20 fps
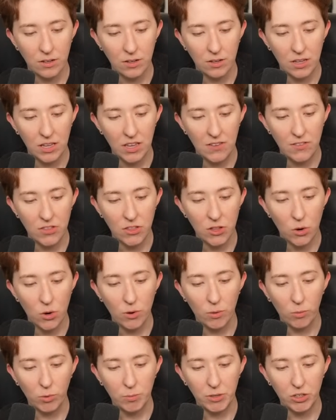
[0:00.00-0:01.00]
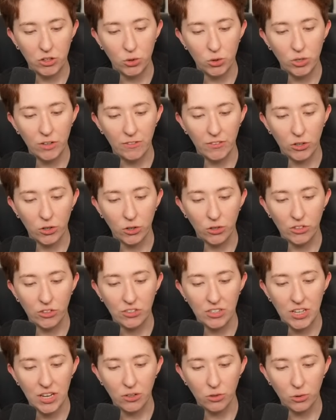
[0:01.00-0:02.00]
Even though it would be too difficult to
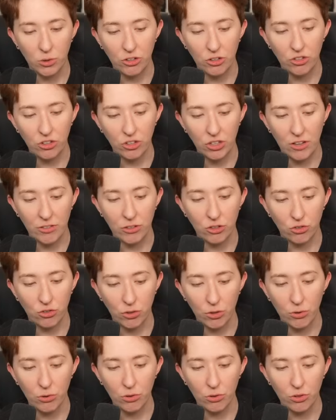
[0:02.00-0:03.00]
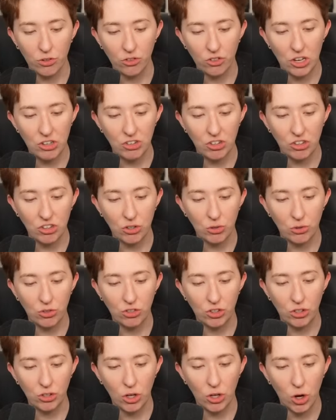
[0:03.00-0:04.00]
tell Yue Qingyan the truth, Shen Qingqiu
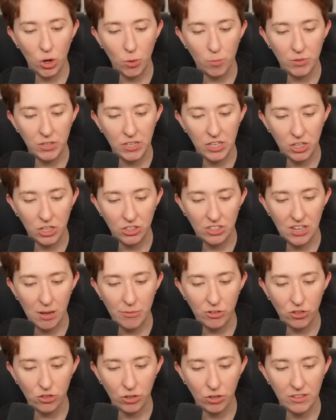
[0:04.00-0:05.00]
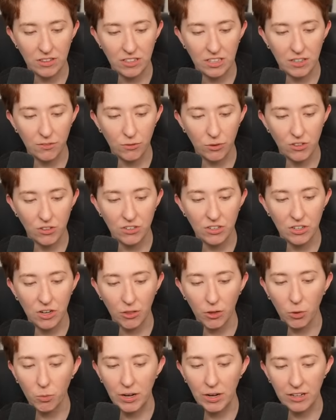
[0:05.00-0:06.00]
still hoped he could demonstrate the difference in
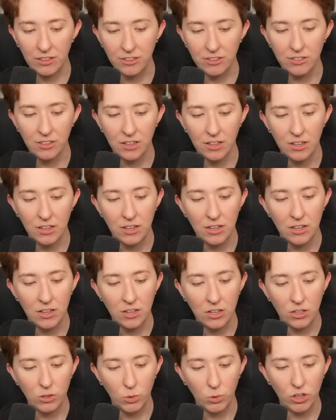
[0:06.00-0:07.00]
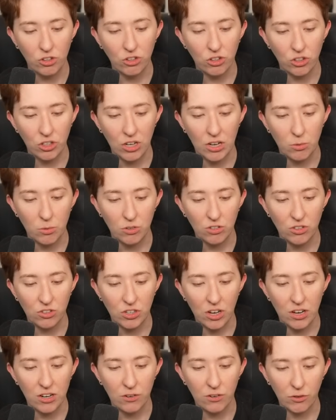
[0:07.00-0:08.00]
other ways. Yue Qingyan was
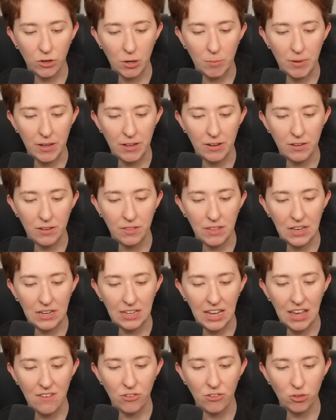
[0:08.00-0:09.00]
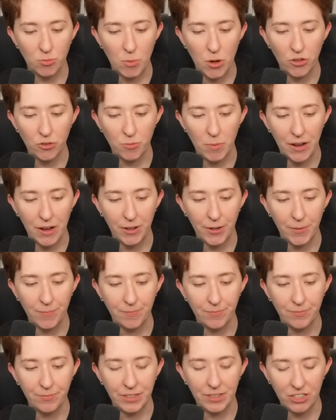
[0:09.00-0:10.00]
stunned for a bit, then gave a small smile.
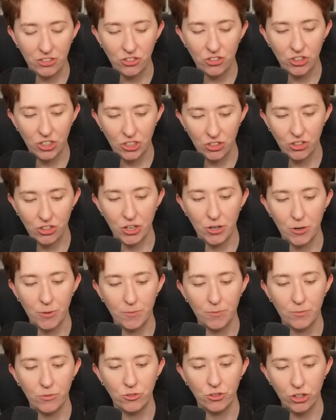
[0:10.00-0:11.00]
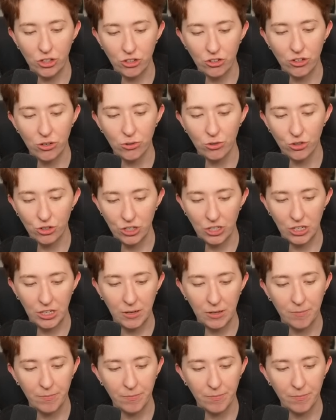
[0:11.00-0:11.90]
It's Qingqiu Shidi.